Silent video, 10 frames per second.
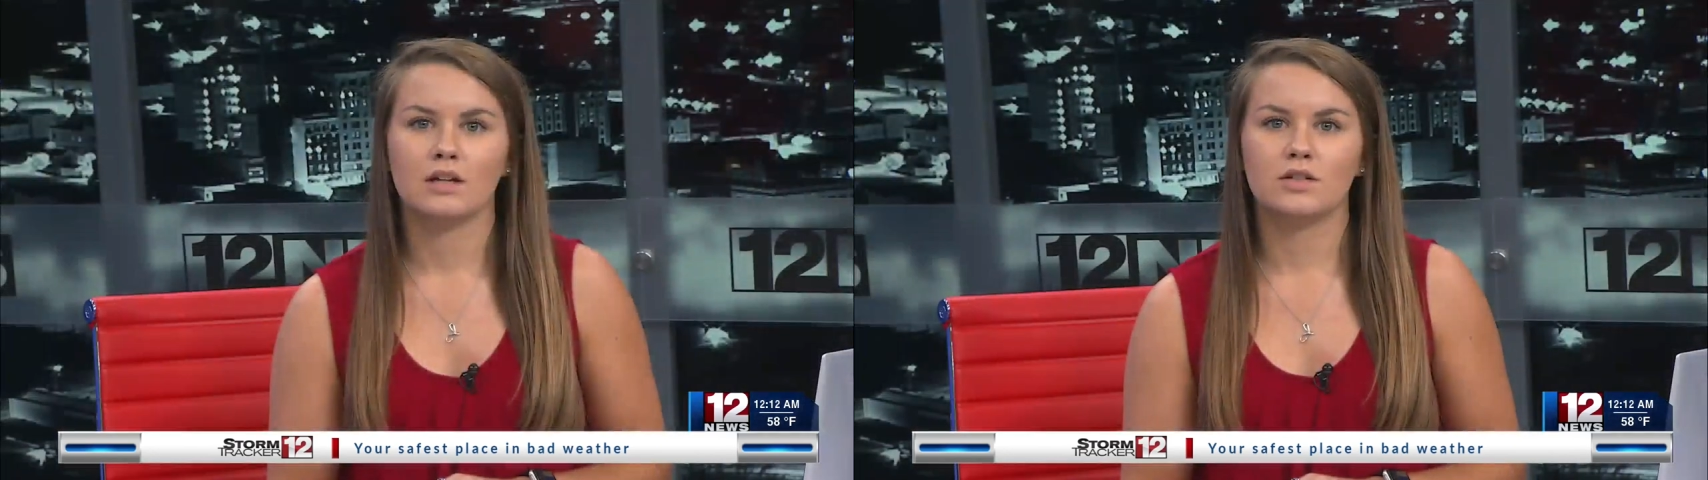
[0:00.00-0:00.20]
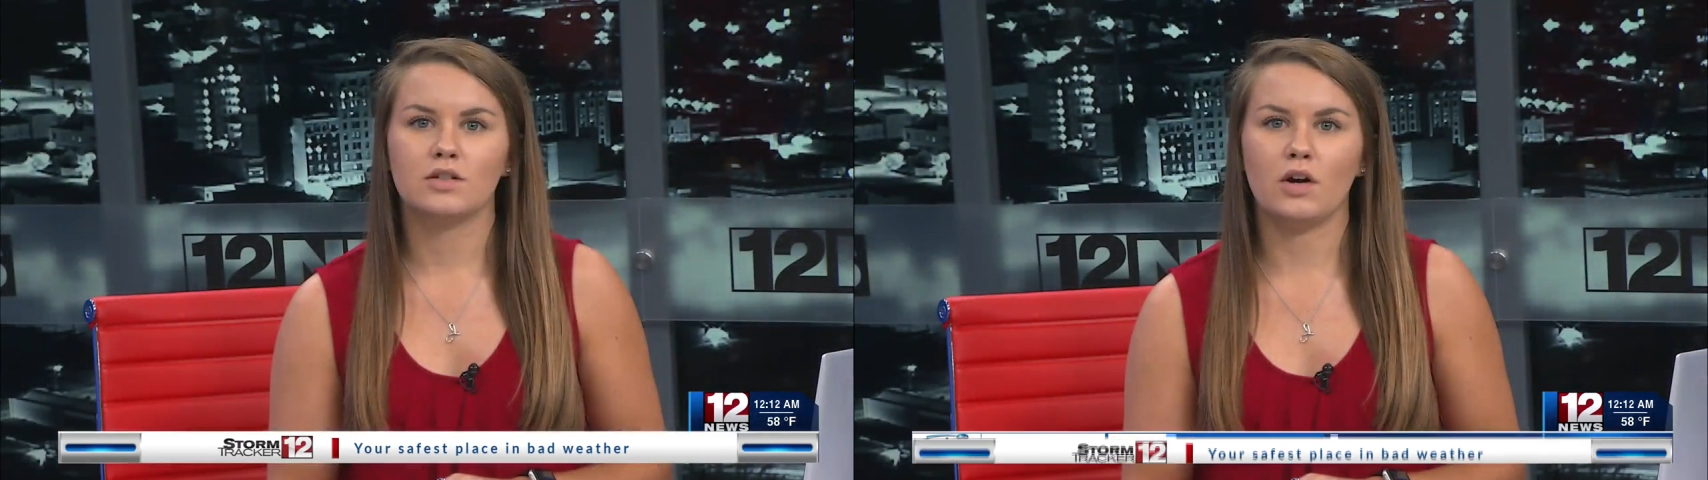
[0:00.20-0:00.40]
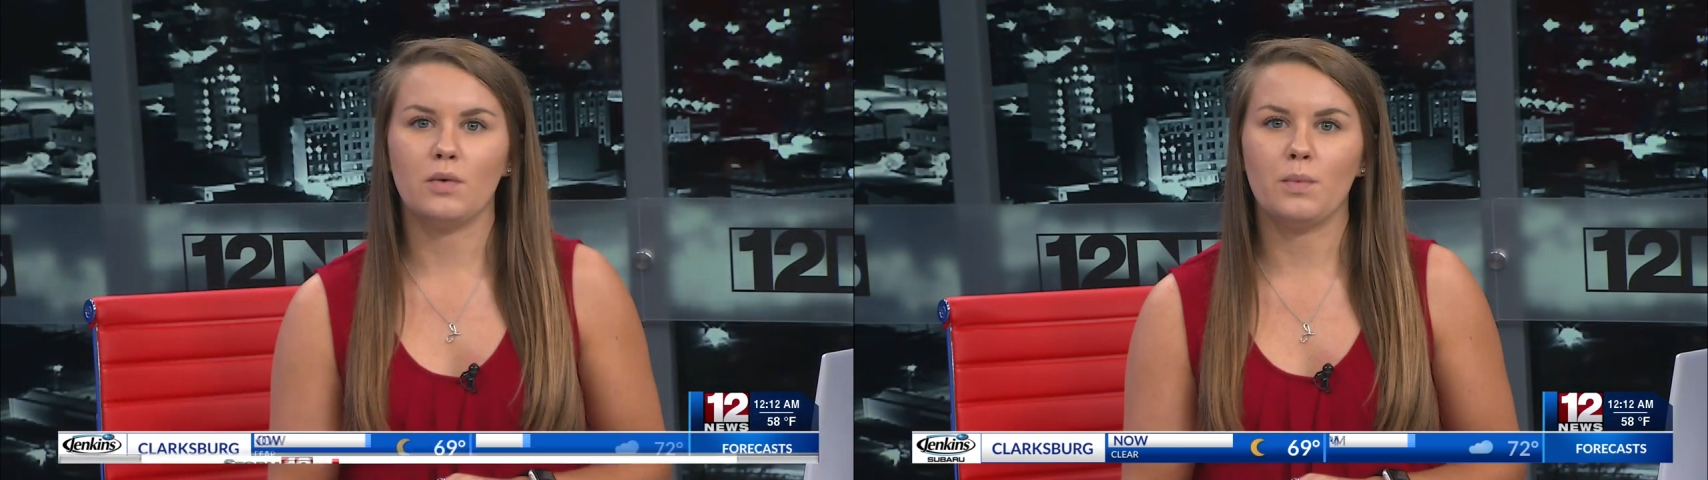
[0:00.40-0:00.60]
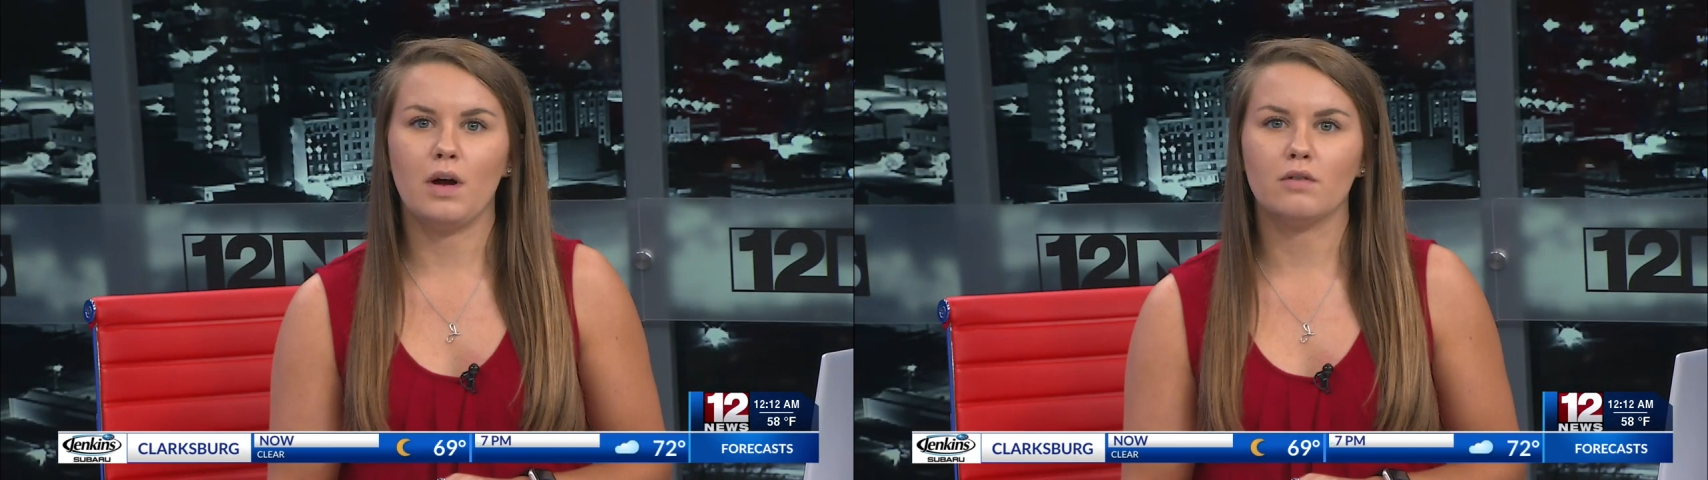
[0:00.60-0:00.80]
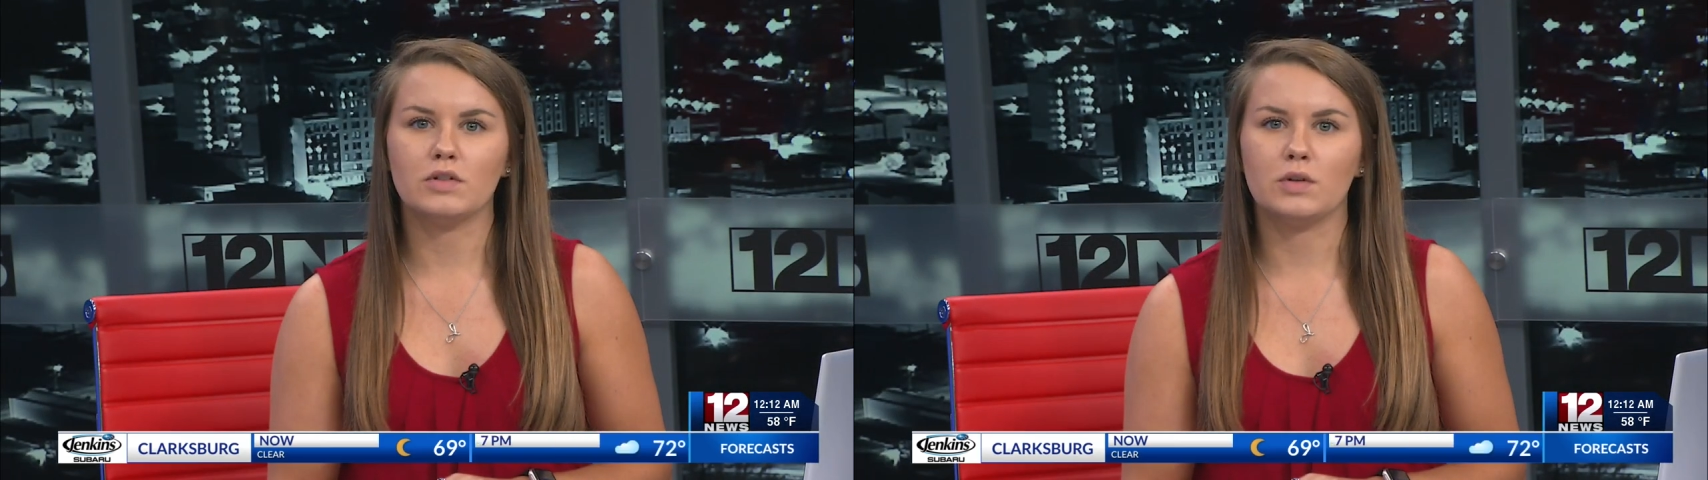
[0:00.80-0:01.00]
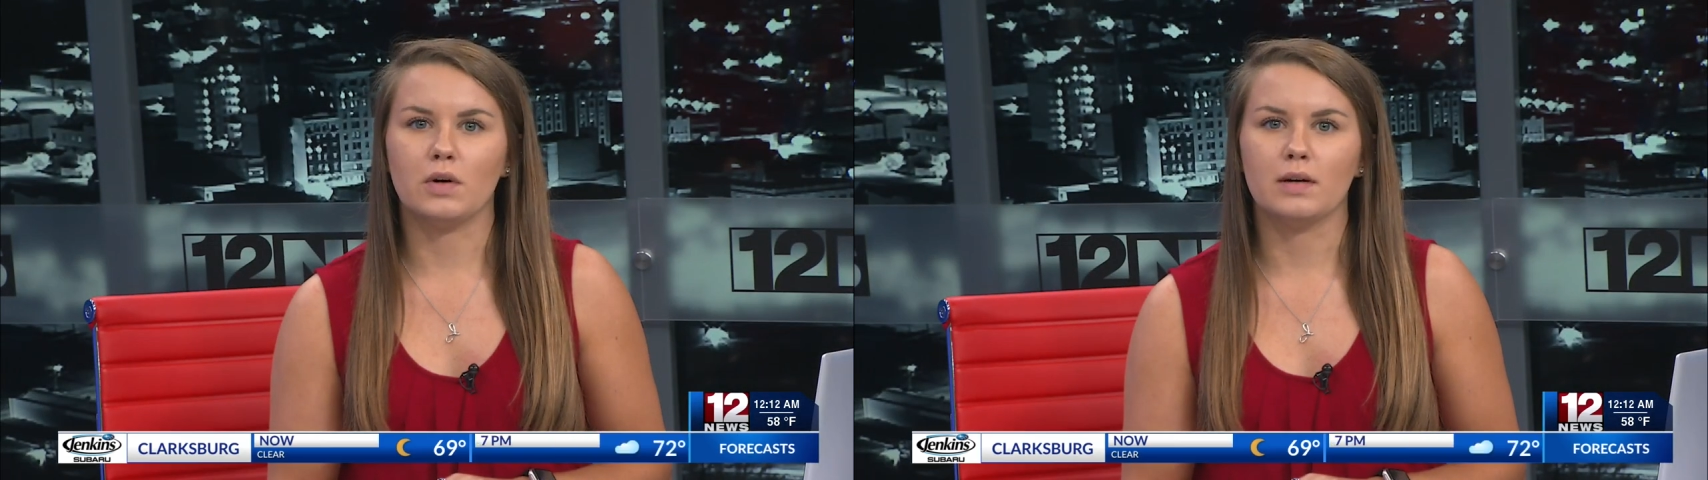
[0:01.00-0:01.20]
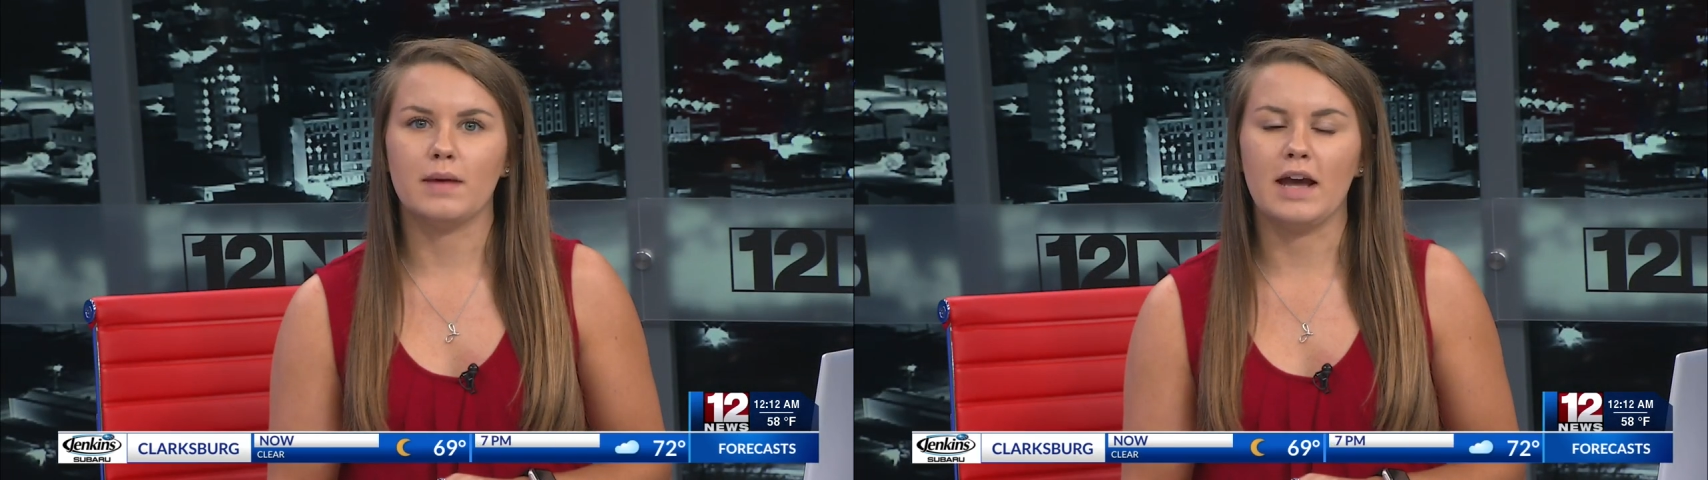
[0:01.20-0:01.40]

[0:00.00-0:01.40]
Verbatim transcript: Stonewall Resort,